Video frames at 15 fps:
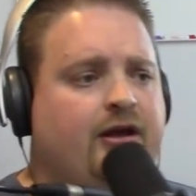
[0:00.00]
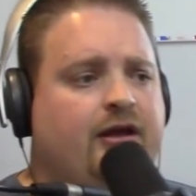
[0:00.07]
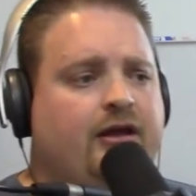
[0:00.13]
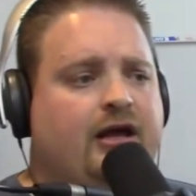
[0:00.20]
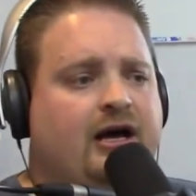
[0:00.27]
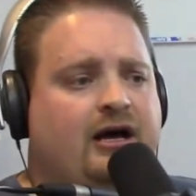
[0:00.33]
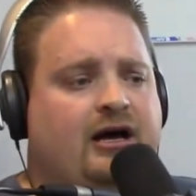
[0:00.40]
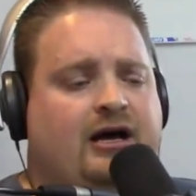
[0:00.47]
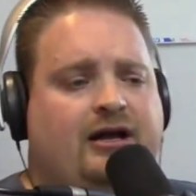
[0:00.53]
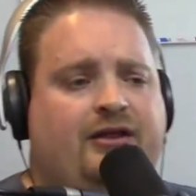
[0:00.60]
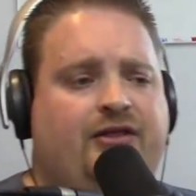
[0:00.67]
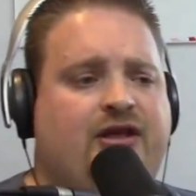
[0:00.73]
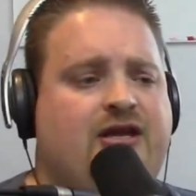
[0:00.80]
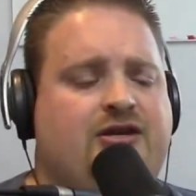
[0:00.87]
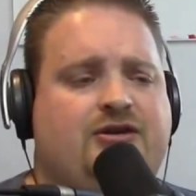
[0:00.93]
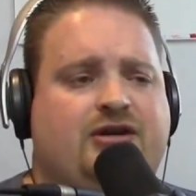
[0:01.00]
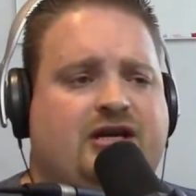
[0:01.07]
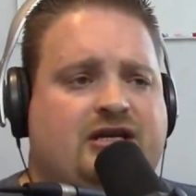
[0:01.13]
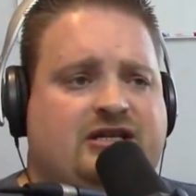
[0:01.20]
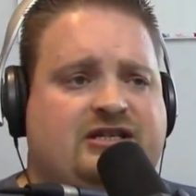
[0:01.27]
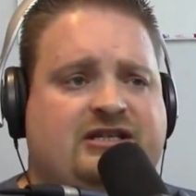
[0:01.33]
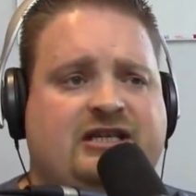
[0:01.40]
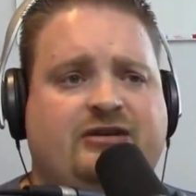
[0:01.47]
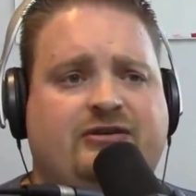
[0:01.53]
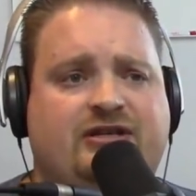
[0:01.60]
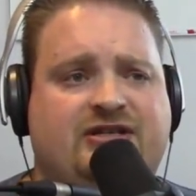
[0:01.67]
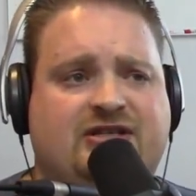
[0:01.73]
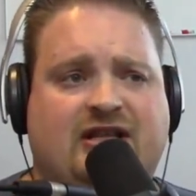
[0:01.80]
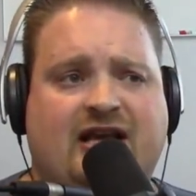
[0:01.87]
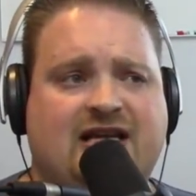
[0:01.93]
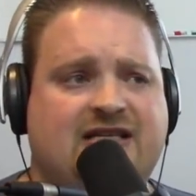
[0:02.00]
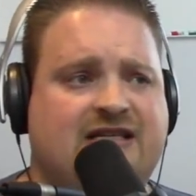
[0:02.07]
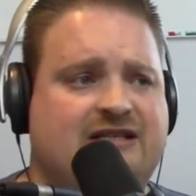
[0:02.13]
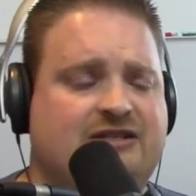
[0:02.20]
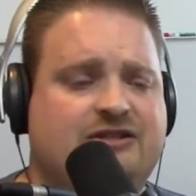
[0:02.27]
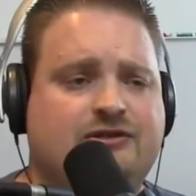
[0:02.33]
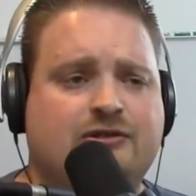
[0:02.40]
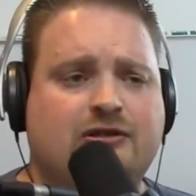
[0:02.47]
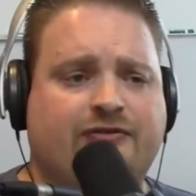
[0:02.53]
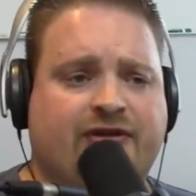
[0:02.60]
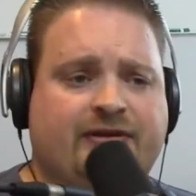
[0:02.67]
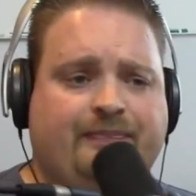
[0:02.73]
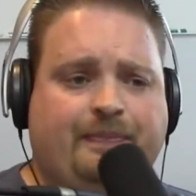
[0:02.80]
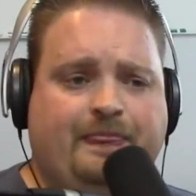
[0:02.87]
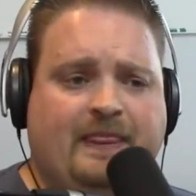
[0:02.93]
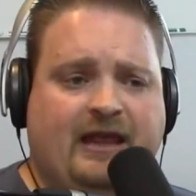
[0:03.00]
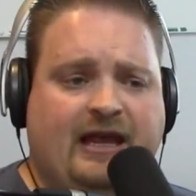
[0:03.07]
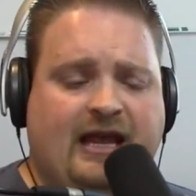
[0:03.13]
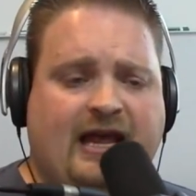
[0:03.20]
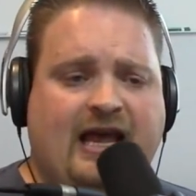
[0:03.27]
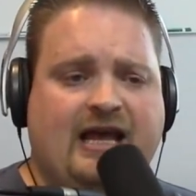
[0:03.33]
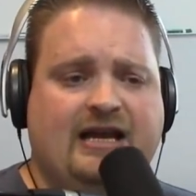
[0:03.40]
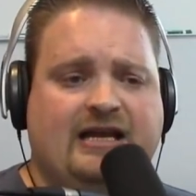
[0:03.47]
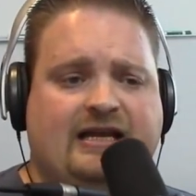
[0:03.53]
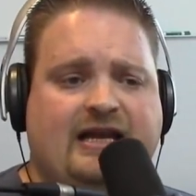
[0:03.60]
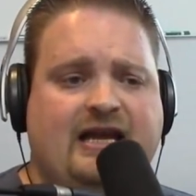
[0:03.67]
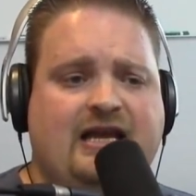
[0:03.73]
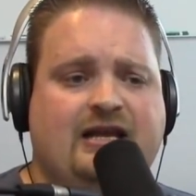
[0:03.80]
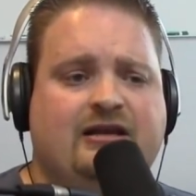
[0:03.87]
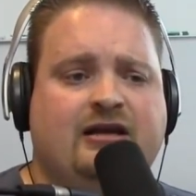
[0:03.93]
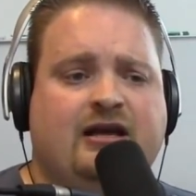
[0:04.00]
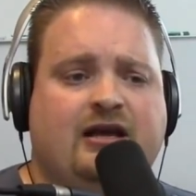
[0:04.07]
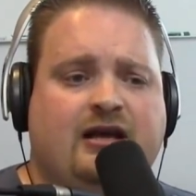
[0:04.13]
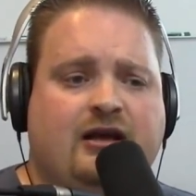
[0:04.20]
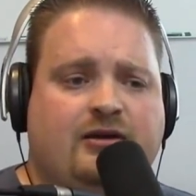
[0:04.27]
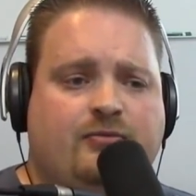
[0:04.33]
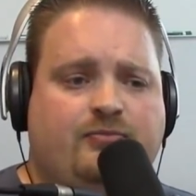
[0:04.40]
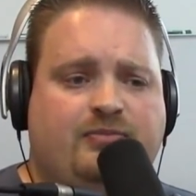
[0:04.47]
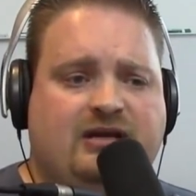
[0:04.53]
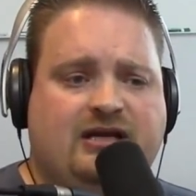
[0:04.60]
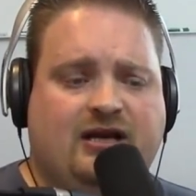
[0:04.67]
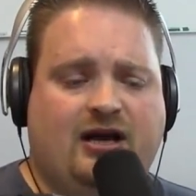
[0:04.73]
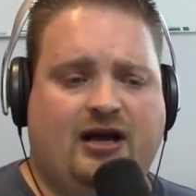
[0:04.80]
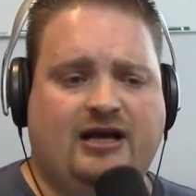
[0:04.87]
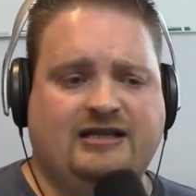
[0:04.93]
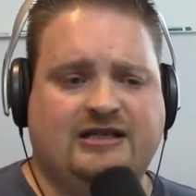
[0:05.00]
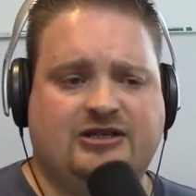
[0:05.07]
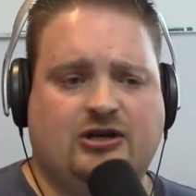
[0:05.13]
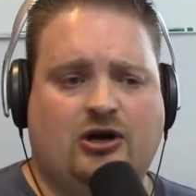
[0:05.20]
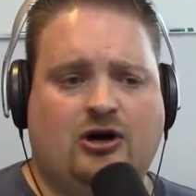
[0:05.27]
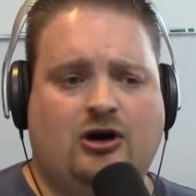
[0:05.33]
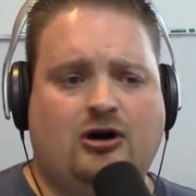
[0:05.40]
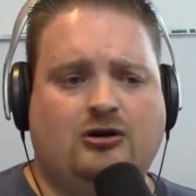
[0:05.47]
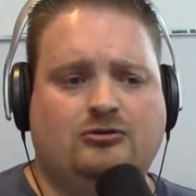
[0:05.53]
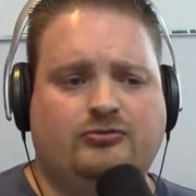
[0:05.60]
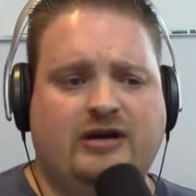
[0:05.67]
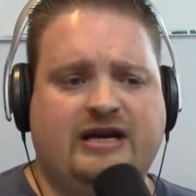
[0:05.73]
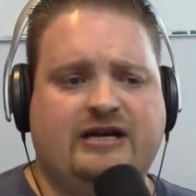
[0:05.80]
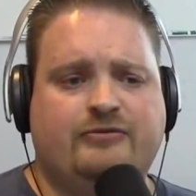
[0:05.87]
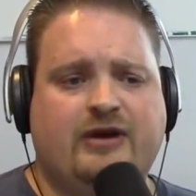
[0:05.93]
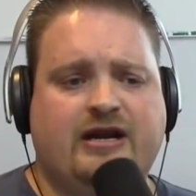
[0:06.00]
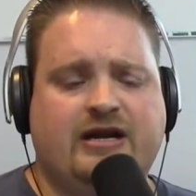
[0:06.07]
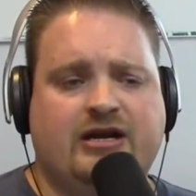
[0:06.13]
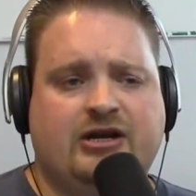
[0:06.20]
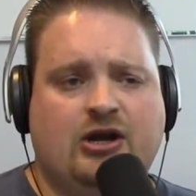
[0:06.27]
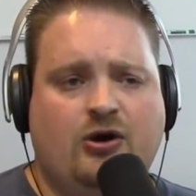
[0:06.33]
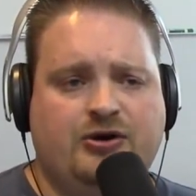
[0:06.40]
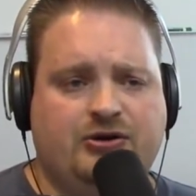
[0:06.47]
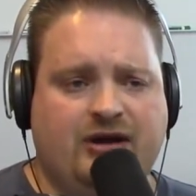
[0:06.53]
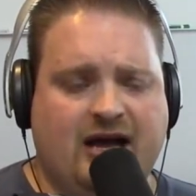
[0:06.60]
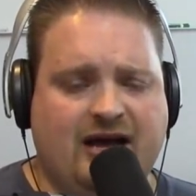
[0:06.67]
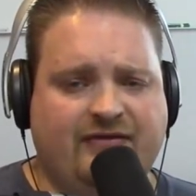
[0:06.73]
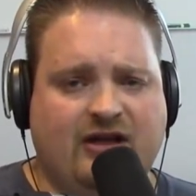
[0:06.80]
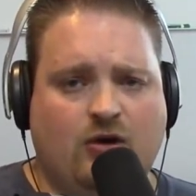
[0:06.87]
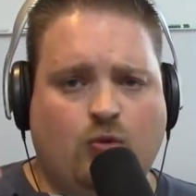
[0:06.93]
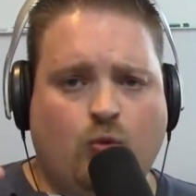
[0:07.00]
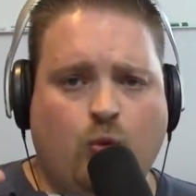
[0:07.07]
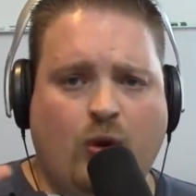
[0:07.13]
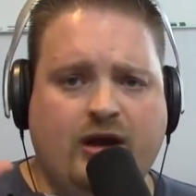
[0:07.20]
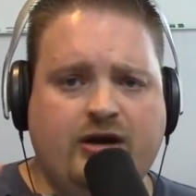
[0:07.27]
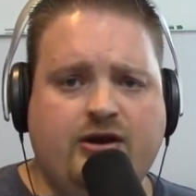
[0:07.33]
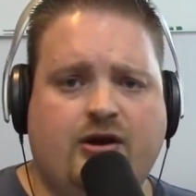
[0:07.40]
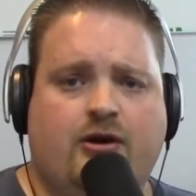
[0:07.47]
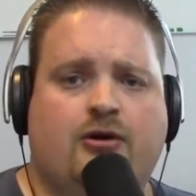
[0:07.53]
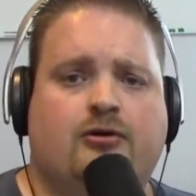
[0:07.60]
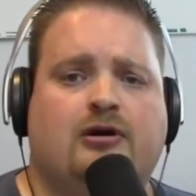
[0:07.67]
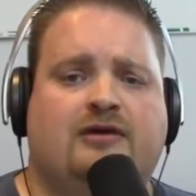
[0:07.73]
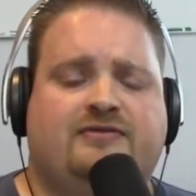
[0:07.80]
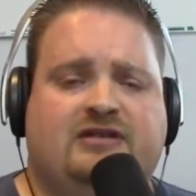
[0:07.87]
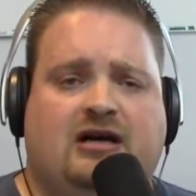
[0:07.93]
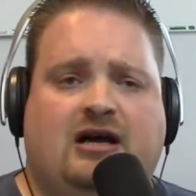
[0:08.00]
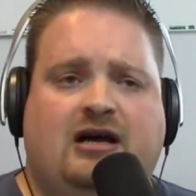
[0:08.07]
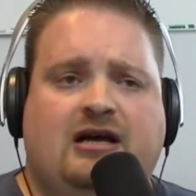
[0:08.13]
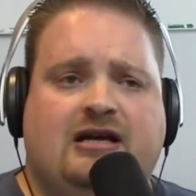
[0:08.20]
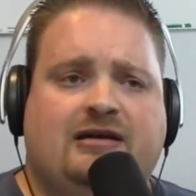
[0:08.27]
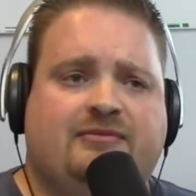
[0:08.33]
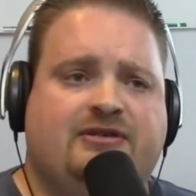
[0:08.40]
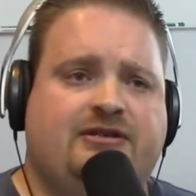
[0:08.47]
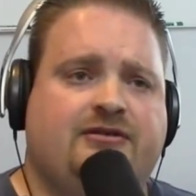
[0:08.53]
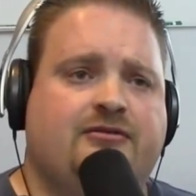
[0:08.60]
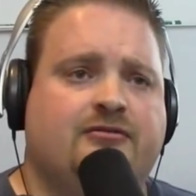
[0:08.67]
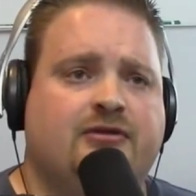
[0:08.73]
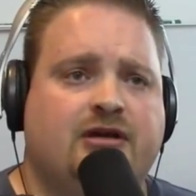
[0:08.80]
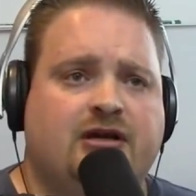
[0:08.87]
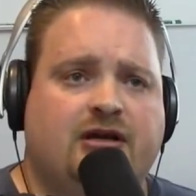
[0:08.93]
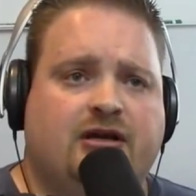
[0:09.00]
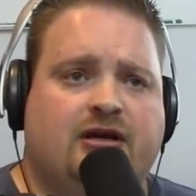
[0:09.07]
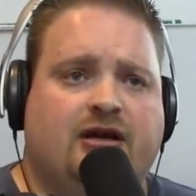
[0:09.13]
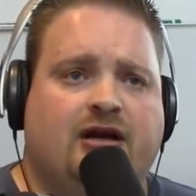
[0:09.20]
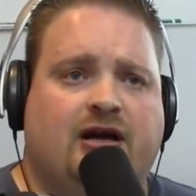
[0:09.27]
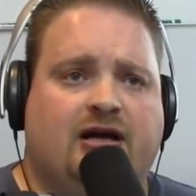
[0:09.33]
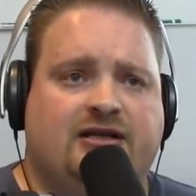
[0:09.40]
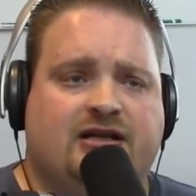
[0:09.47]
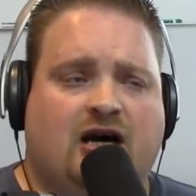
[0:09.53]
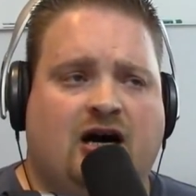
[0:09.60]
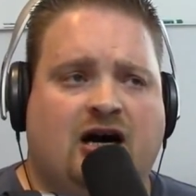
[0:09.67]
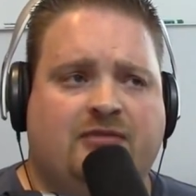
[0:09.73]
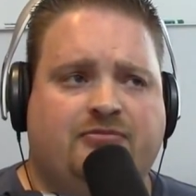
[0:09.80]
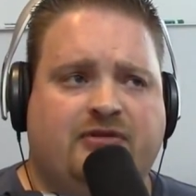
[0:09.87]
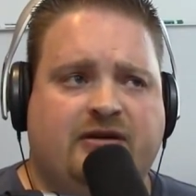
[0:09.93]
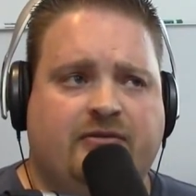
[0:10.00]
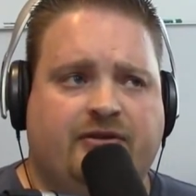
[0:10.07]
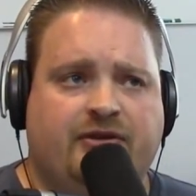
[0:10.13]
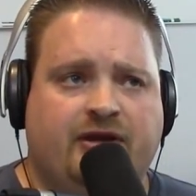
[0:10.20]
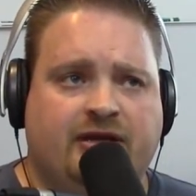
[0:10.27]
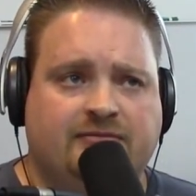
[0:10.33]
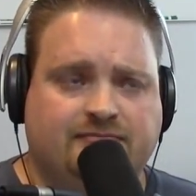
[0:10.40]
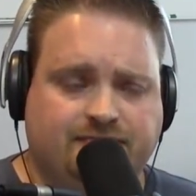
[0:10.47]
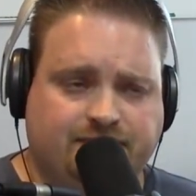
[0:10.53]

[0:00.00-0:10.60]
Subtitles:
then you can sear it, slice it, and serve it. And again, because it's already ready to go and you have that window of time to operate within,